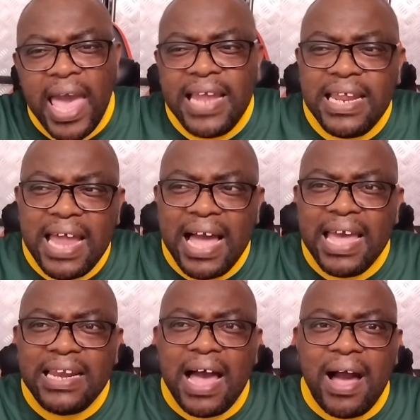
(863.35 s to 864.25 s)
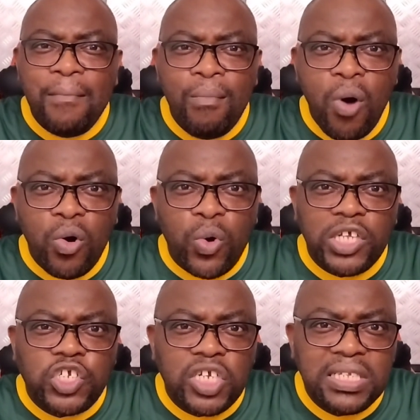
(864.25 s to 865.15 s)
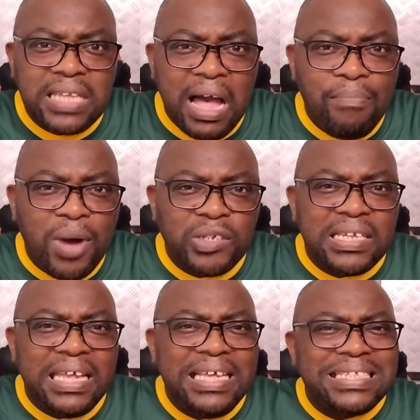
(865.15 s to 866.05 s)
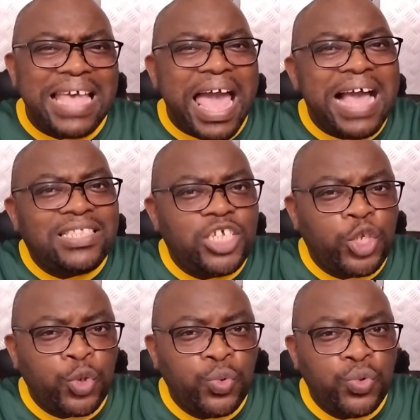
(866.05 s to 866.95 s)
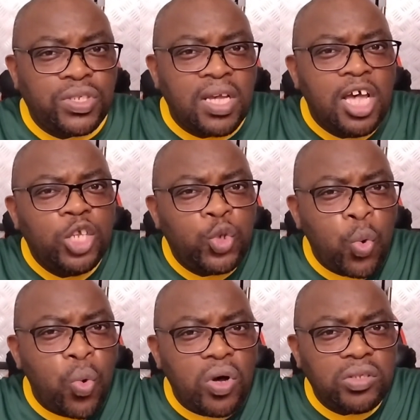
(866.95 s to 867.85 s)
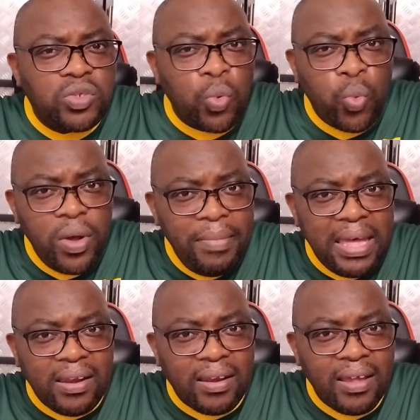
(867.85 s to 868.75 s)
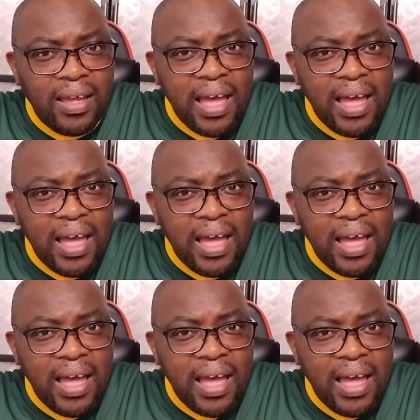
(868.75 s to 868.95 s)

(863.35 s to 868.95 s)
And then I had more questions about his attitude towards women.